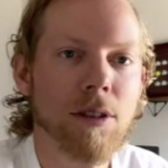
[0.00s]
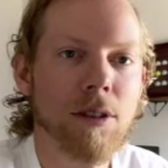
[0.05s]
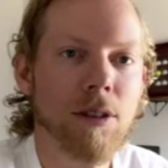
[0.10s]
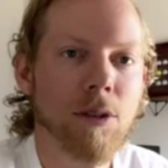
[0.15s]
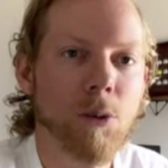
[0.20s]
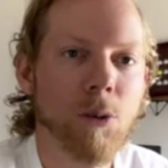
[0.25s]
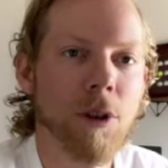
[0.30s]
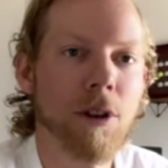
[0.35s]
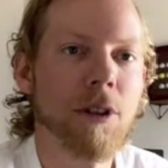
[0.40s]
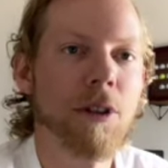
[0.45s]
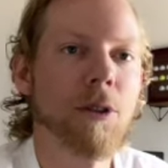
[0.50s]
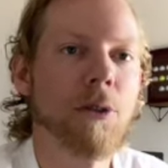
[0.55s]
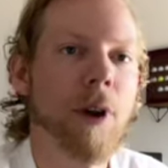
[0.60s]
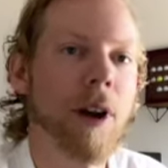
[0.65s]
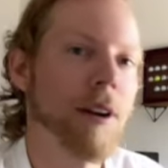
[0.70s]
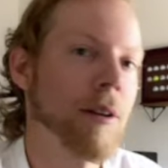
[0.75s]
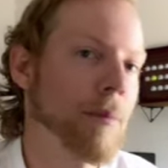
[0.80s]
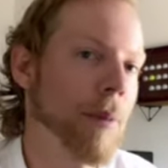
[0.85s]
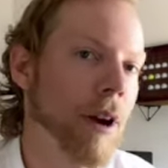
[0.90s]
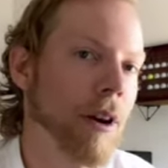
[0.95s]
One of the great
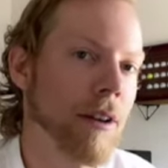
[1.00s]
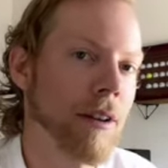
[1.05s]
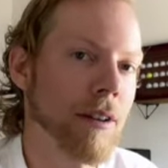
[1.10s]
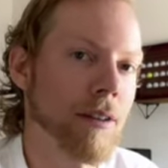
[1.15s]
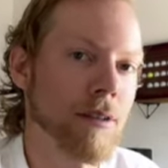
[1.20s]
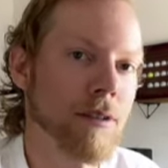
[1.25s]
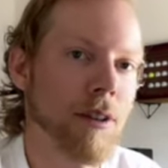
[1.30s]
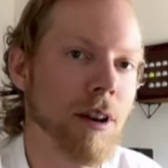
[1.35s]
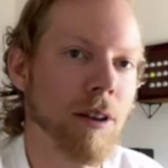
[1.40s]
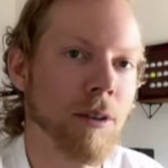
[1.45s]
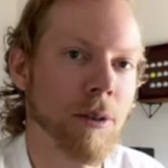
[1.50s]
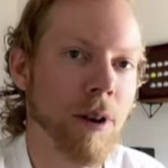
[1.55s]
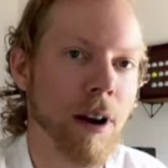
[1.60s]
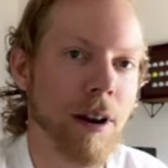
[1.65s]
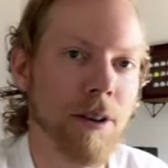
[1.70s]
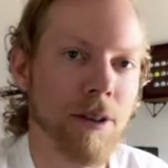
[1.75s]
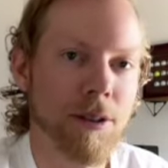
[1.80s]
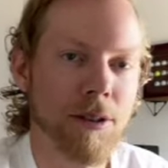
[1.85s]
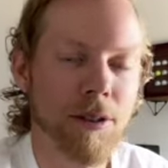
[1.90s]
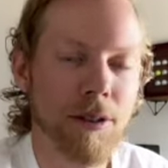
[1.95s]
American
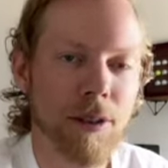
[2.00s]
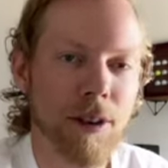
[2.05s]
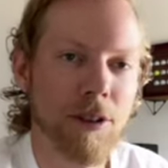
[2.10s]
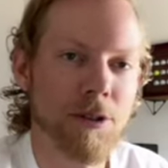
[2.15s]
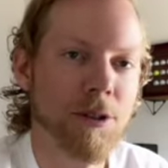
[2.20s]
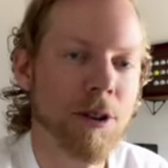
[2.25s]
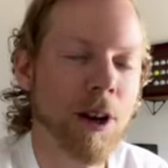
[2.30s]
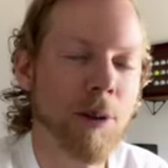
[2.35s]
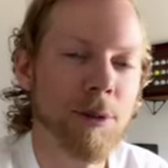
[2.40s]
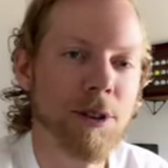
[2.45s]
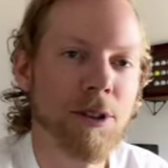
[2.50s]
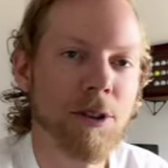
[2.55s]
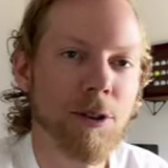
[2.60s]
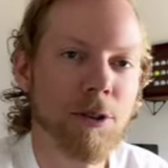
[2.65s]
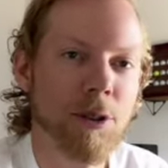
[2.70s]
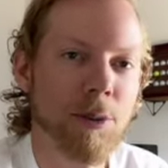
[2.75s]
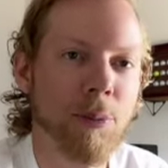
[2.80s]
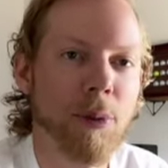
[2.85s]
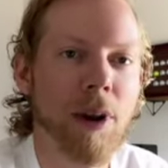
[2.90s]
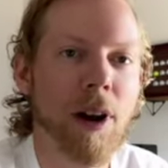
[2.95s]
songwriters, it should come as no
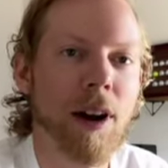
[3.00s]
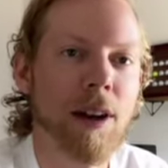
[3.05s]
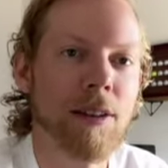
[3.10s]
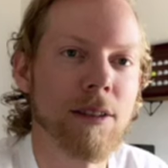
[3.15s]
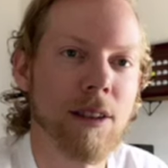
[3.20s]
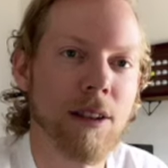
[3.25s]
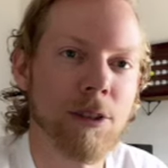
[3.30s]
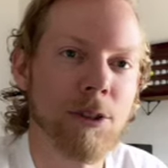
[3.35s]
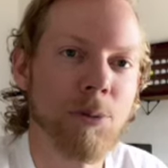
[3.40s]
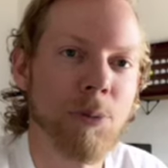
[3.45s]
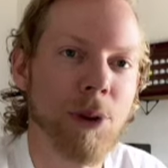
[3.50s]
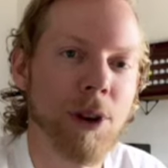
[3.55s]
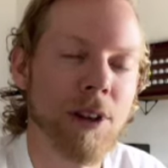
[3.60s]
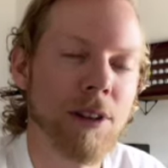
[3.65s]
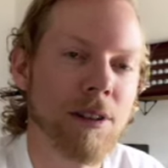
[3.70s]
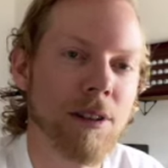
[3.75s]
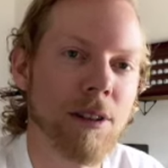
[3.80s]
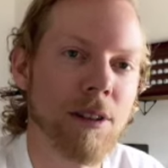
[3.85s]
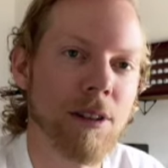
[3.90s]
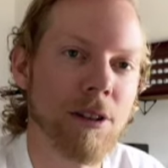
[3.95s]
surprise that
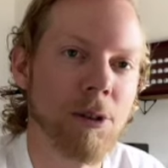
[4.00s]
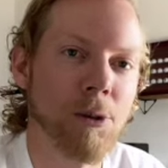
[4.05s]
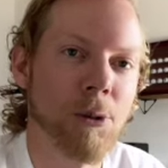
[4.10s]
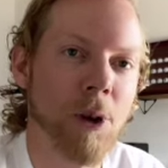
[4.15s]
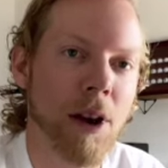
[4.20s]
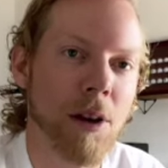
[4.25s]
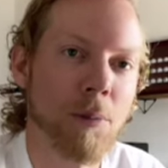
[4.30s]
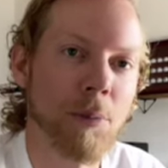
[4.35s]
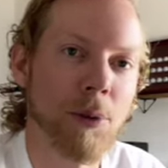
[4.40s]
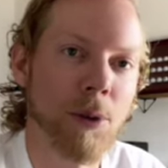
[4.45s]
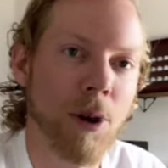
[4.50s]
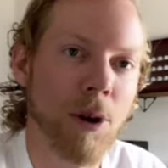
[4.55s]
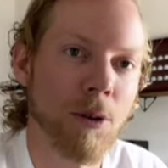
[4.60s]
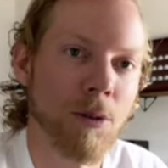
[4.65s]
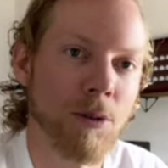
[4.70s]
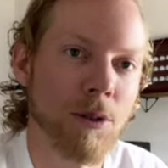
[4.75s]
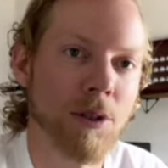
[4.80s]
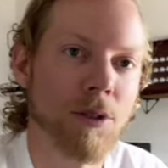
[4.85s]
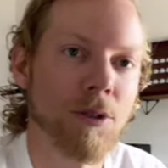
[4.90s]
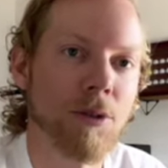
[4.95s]
Springsteen can write
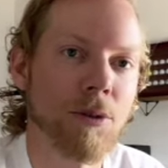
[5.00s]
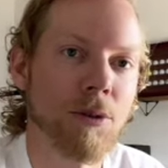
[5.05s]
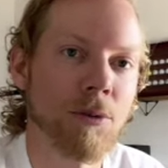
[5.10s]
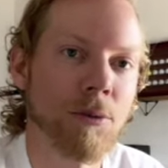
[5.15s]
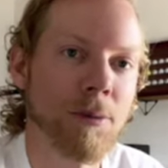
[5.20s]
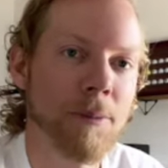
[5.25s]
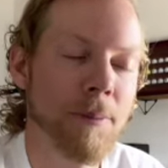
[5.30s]
prose too.